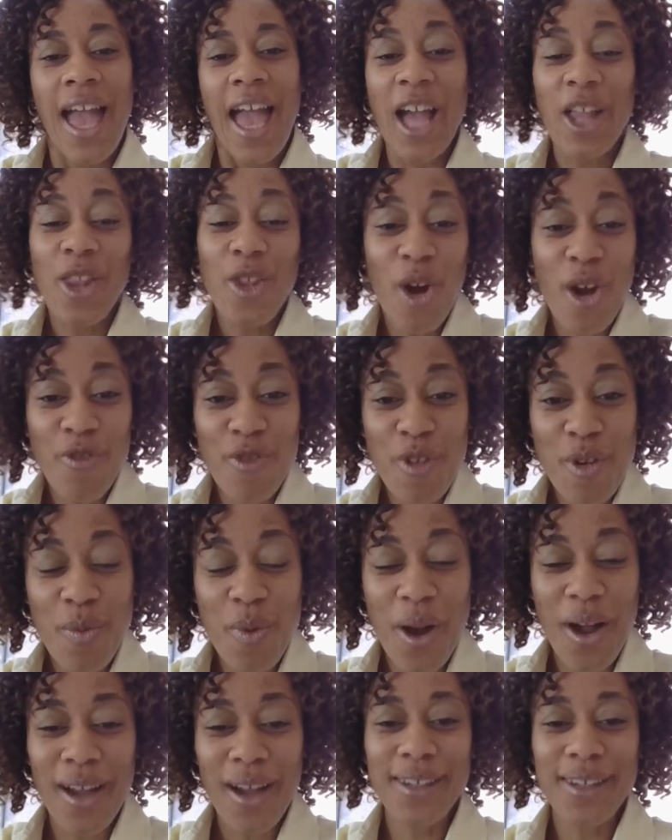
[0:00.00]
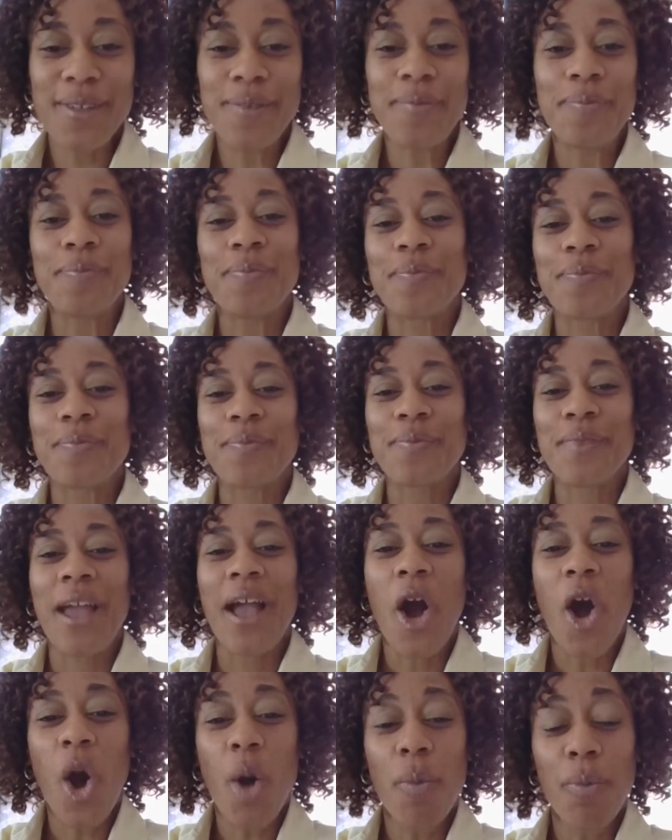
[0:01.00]
Hello, everyone.
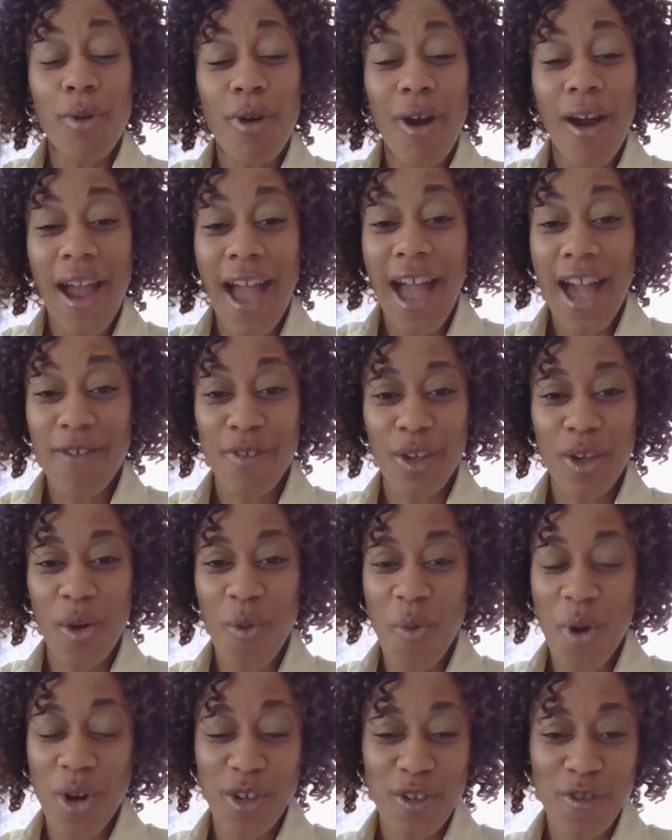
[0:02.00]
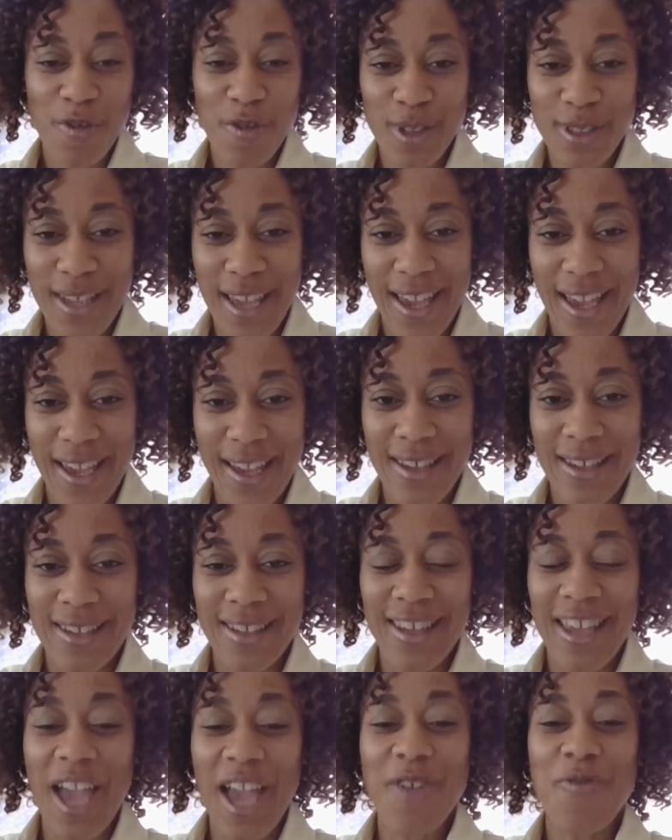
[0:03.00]
Hope you are having a wonderful day
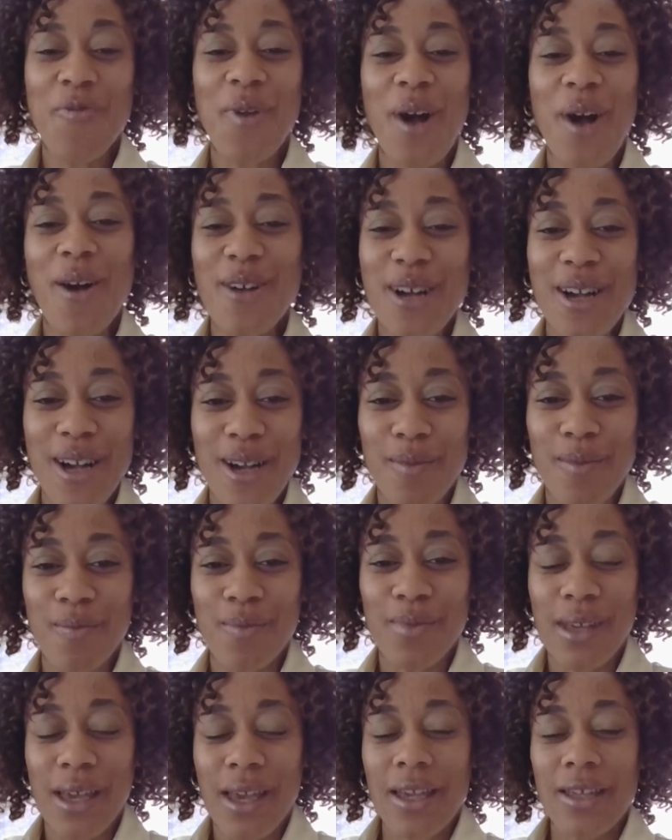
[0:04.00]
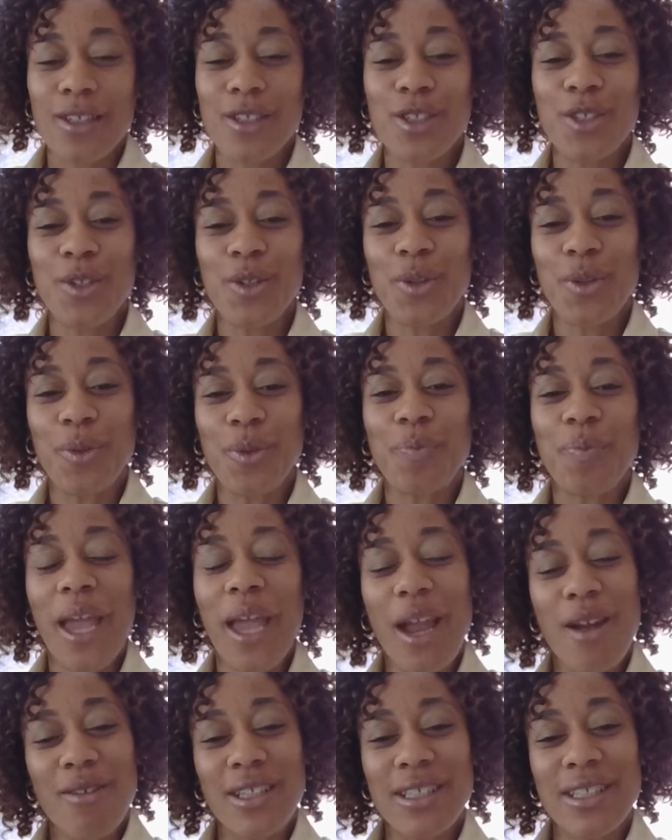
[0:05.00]
and welcome to
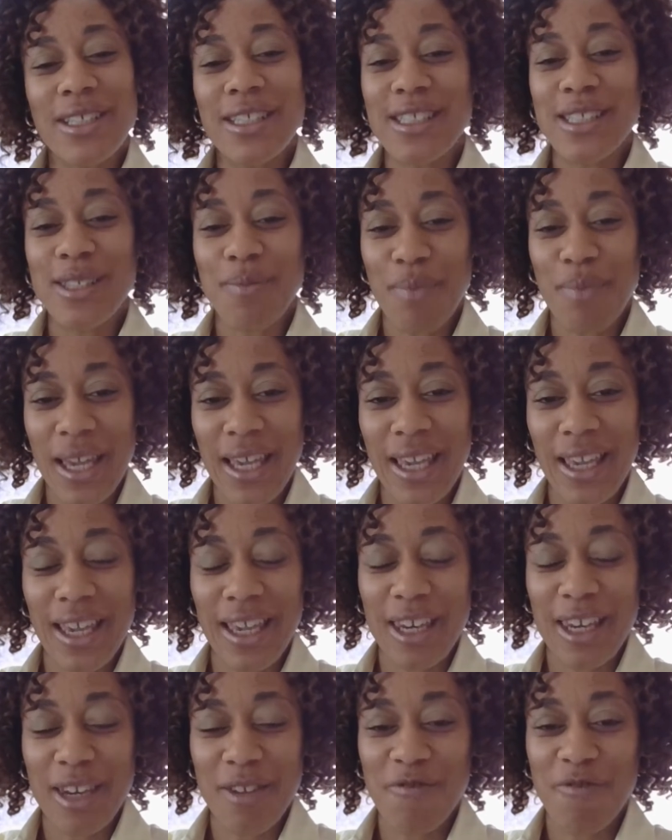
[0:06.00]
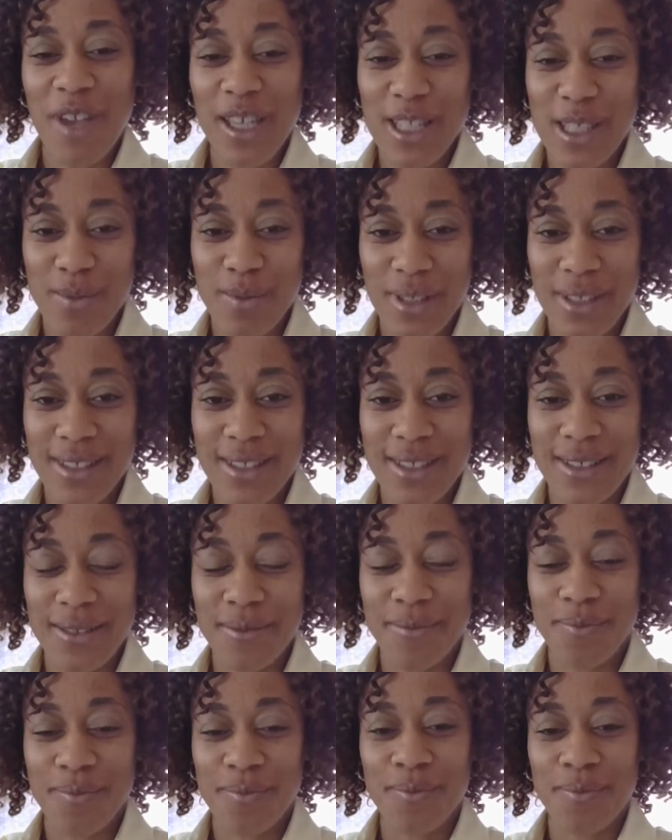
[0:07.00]
Parents Making an Investment.
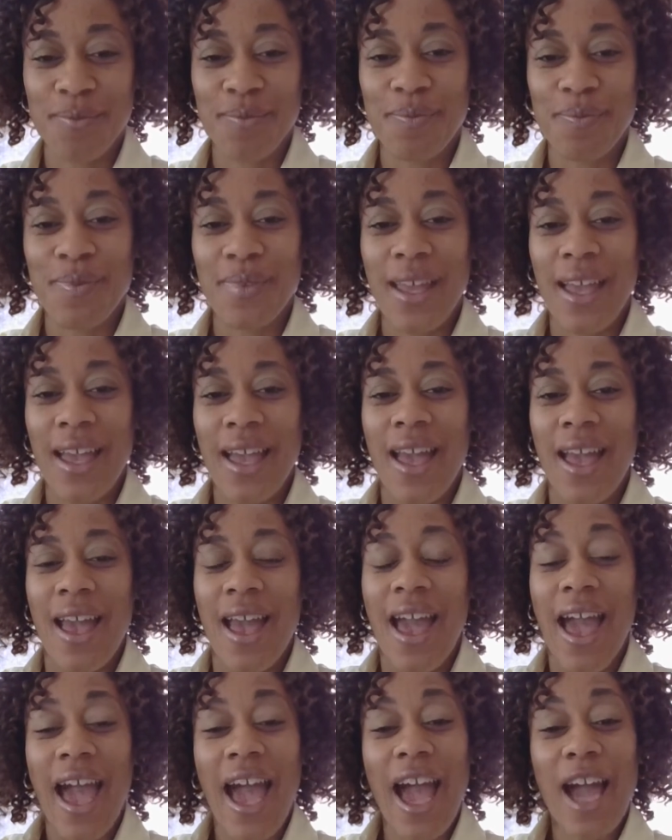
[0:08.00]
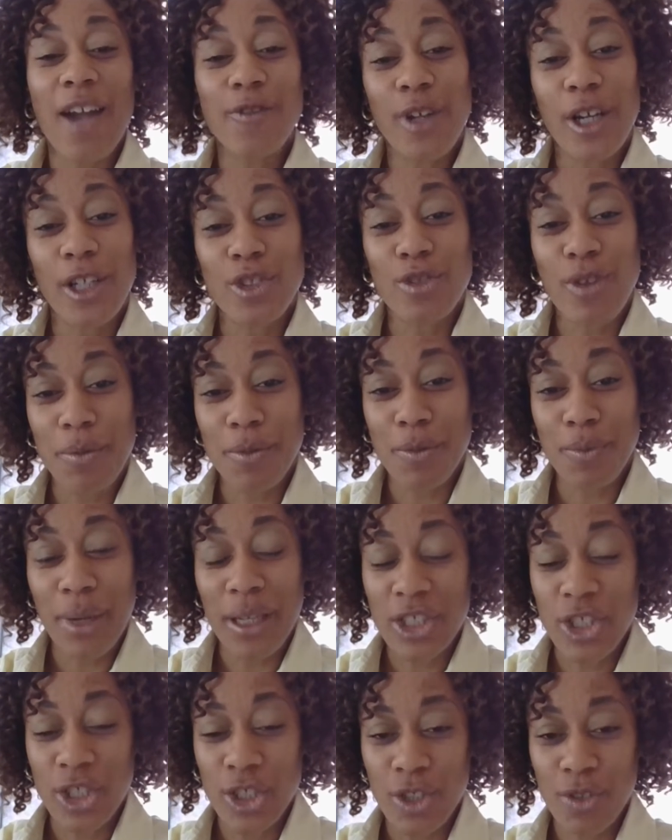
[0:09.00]
After I dropped
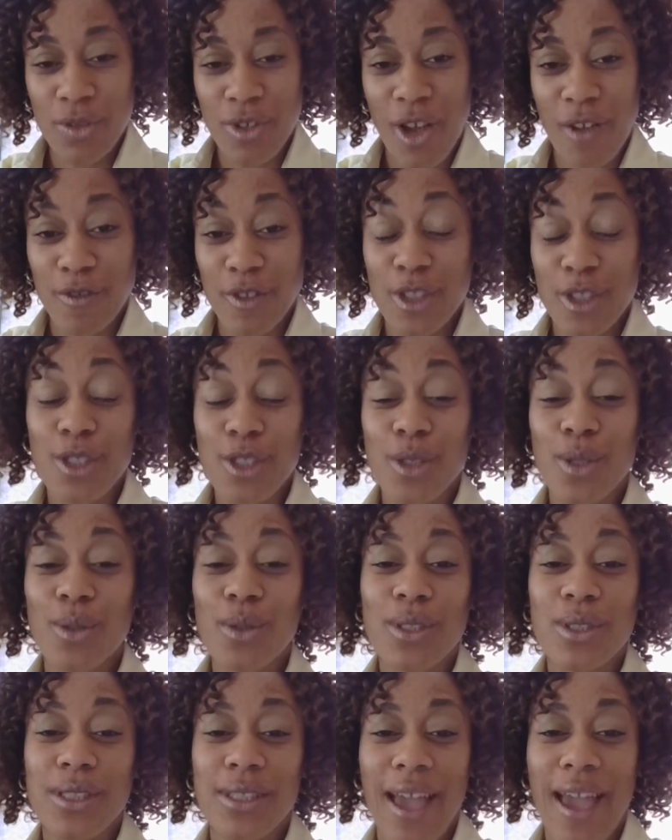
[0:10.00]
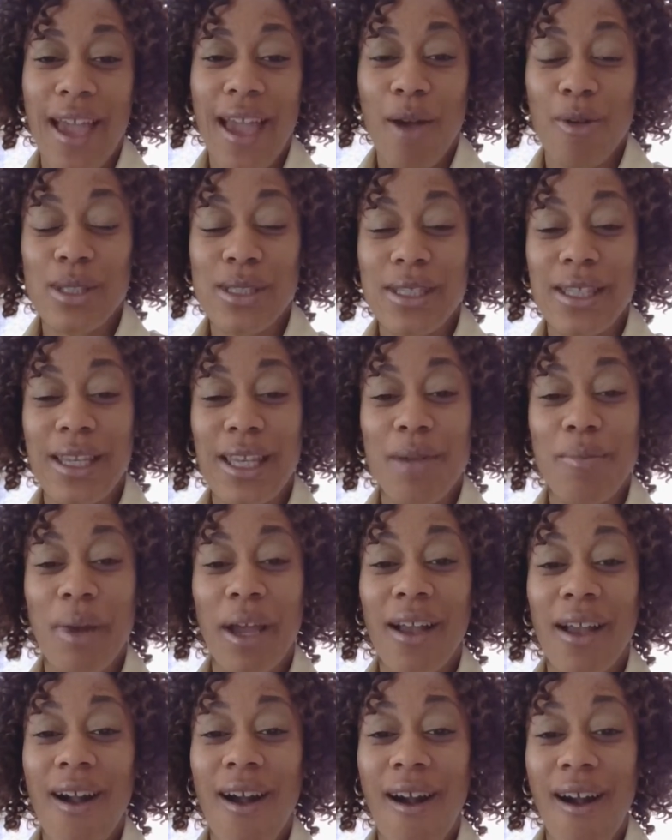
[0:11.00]
my children off to school today, I was sitting in
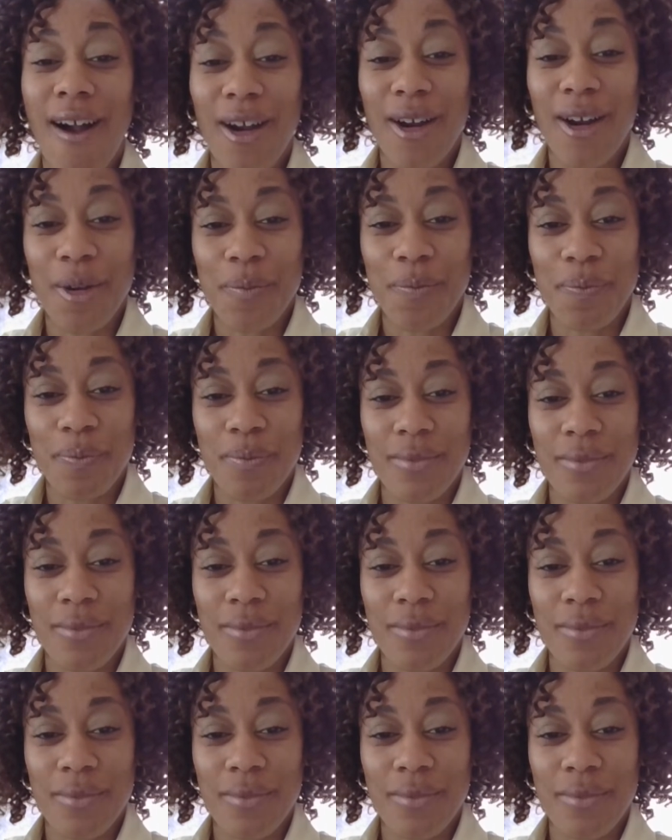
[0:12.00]
my car.